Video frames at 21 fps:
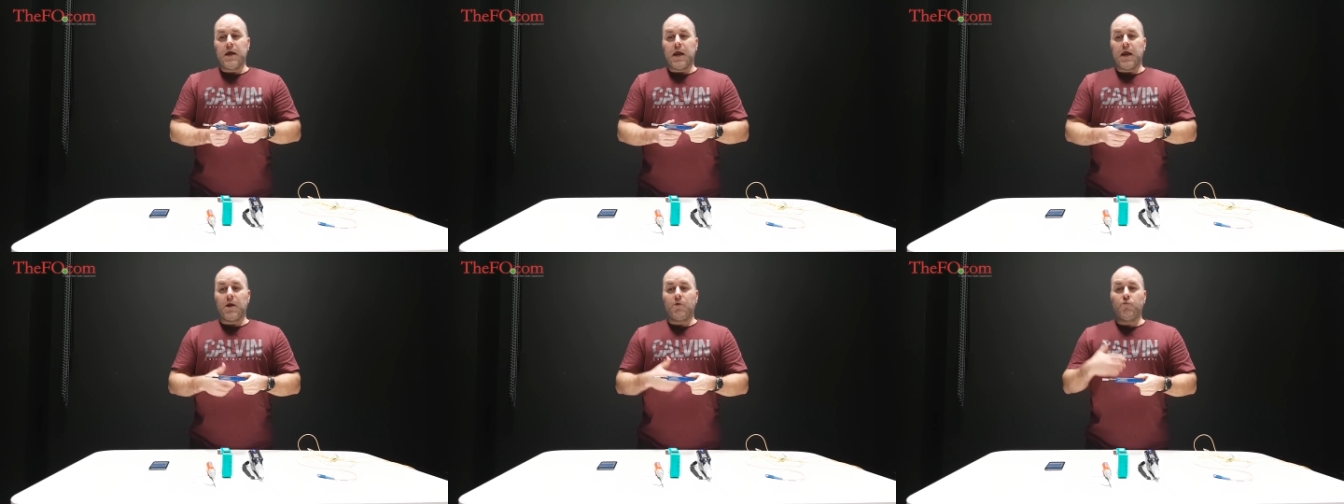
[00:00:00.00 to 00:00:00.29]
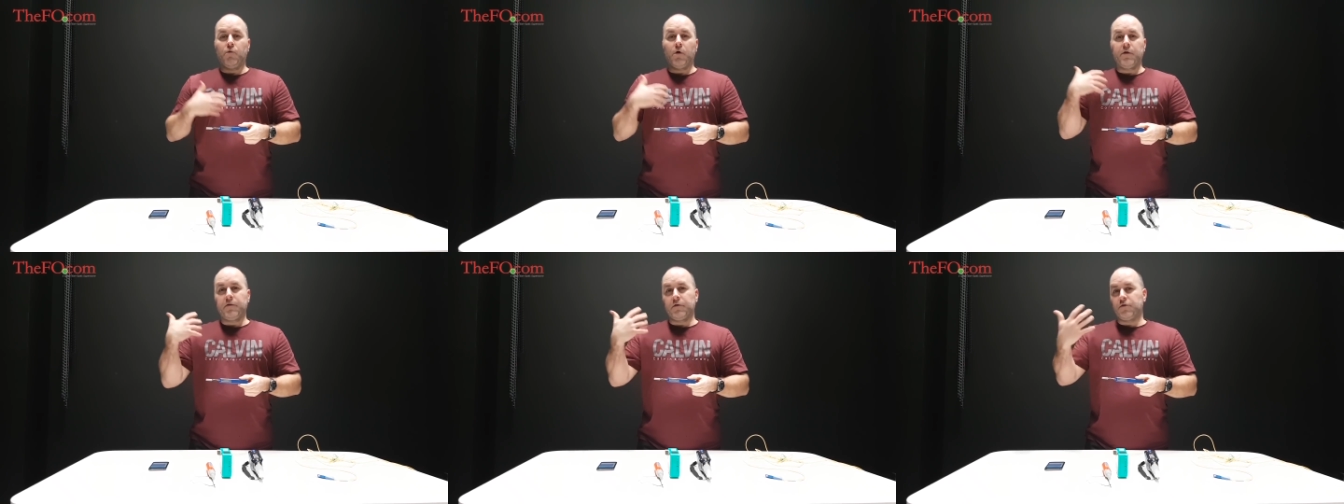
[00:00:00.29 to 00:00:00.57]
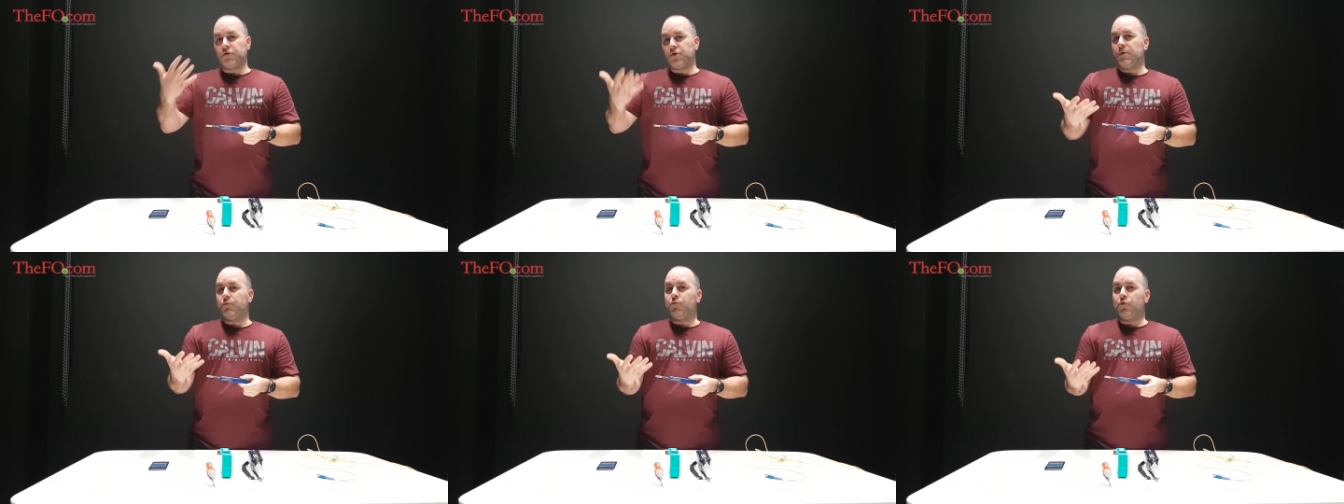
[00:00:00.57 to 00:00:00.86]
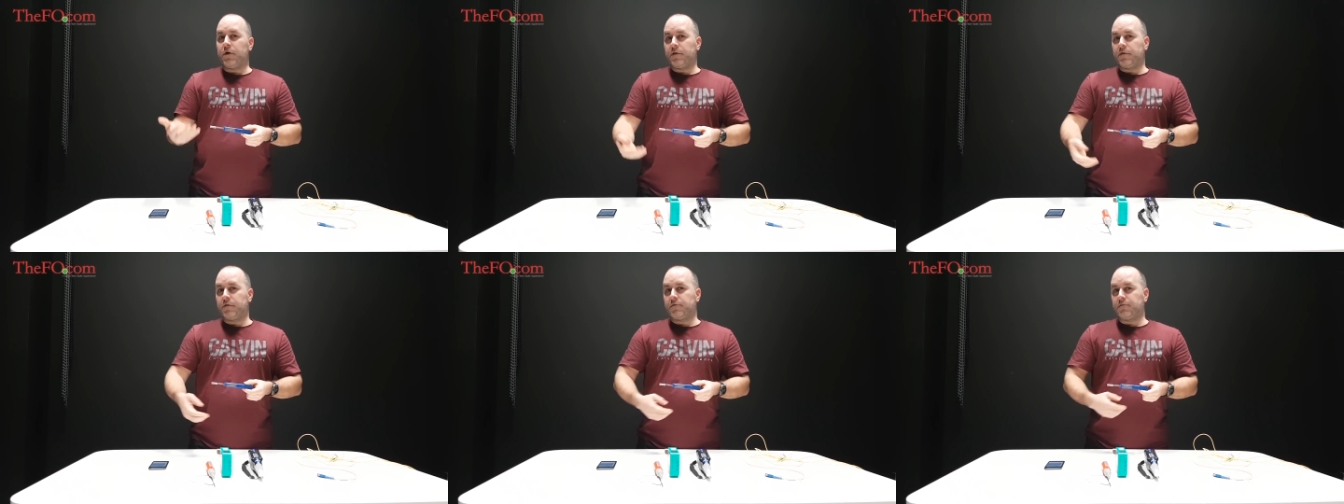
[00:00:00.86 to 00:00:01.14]
and why the cheap
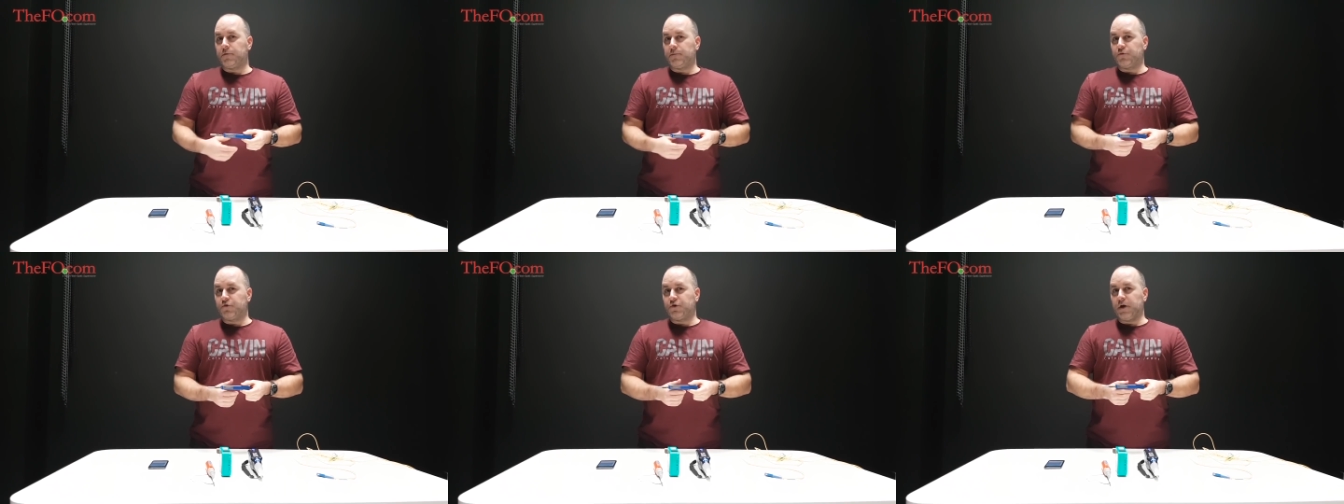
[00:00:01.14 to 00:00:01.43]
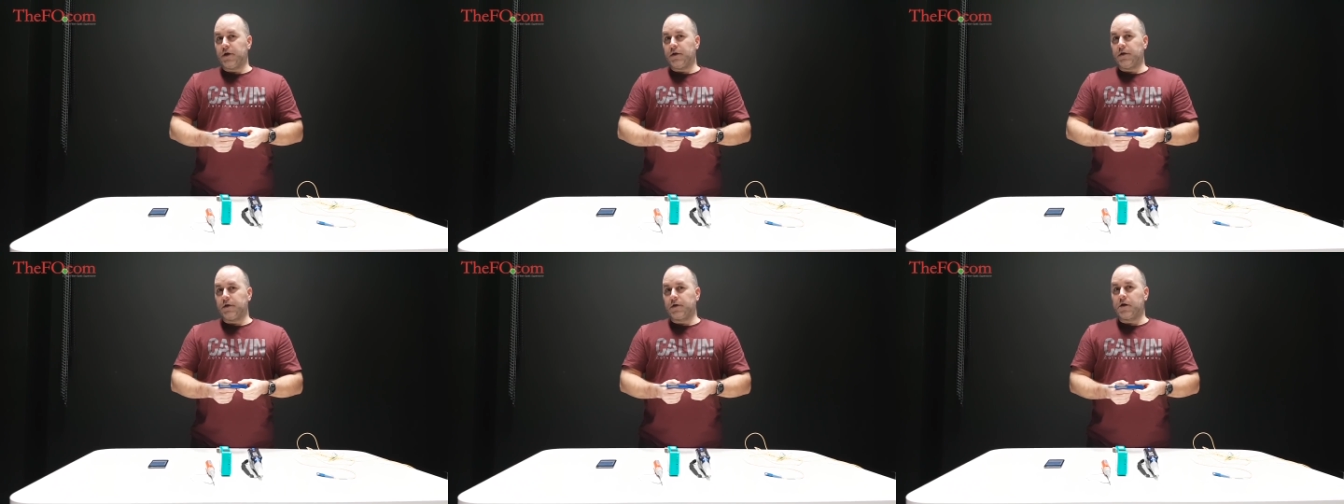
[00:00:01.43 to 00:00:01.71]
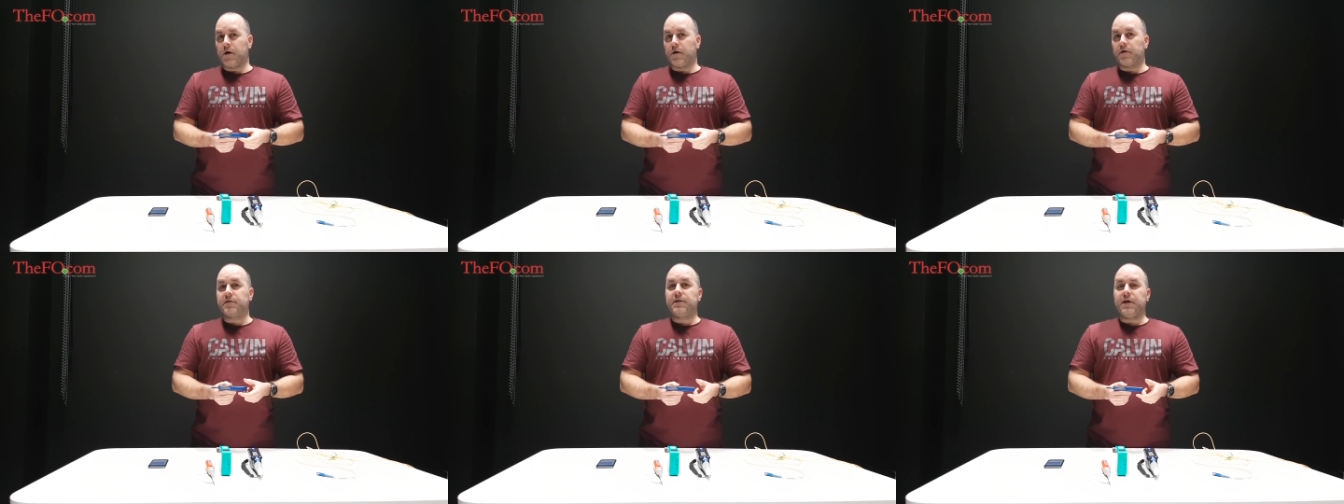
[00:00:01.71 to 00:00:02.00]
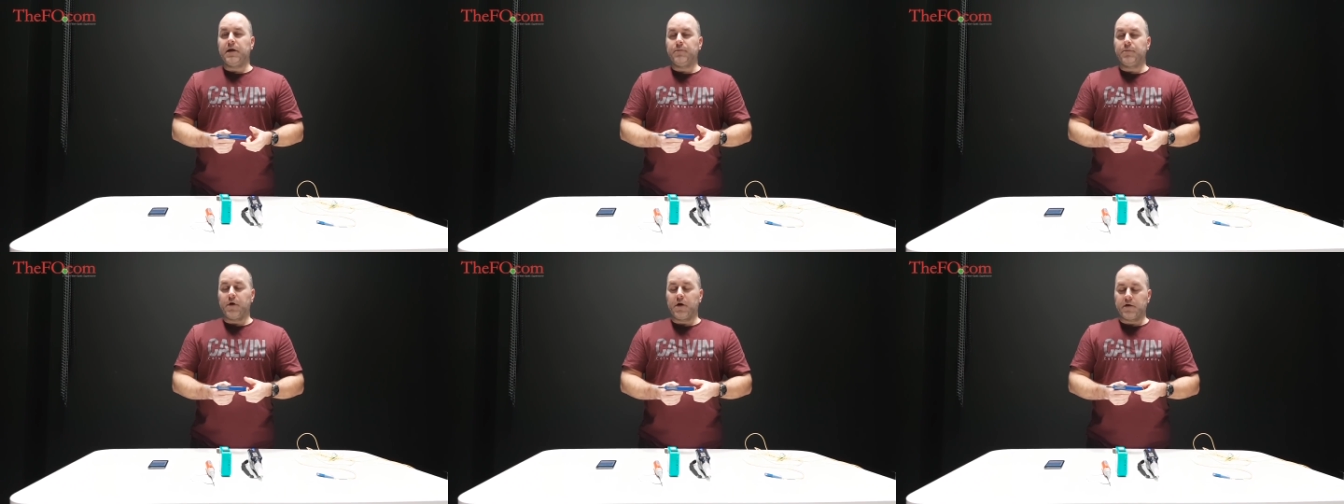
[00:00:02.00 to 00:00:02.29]
ones from China cost
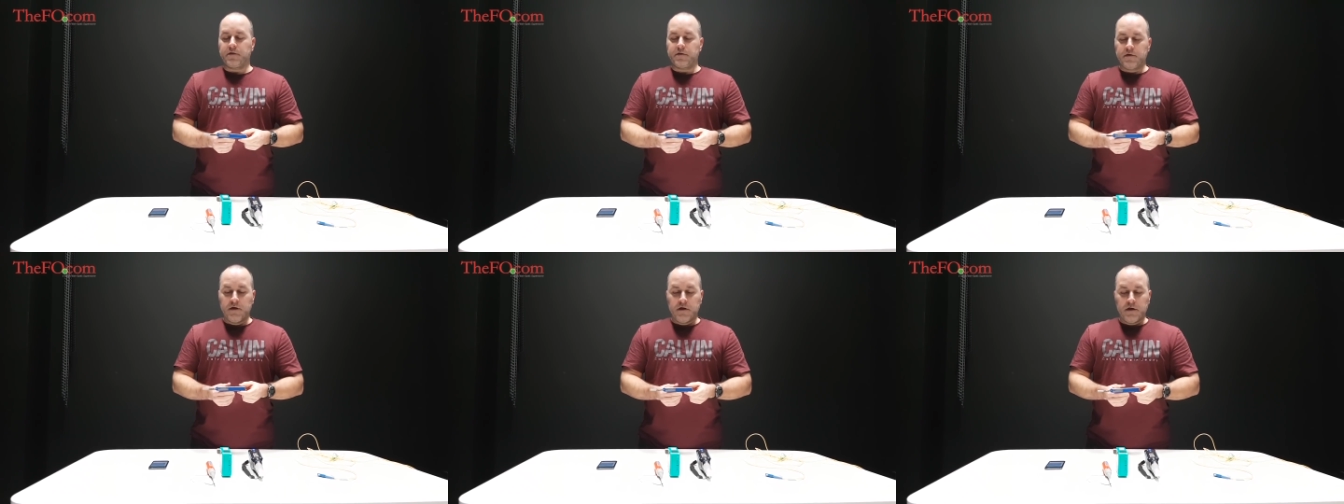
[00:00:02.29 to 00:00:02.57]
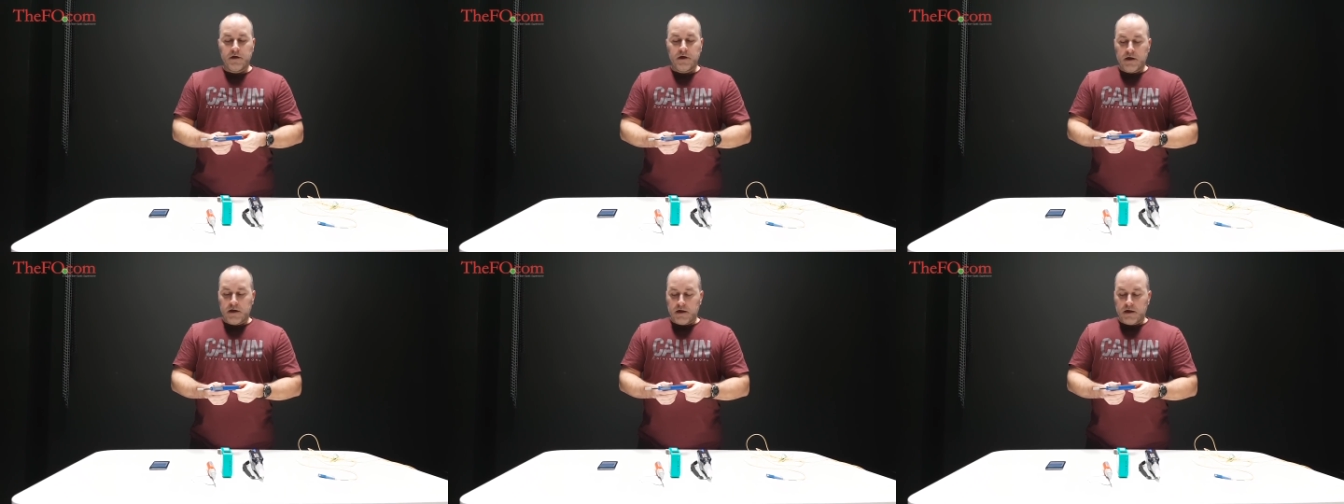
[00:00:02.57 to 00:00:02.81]
10 bucks.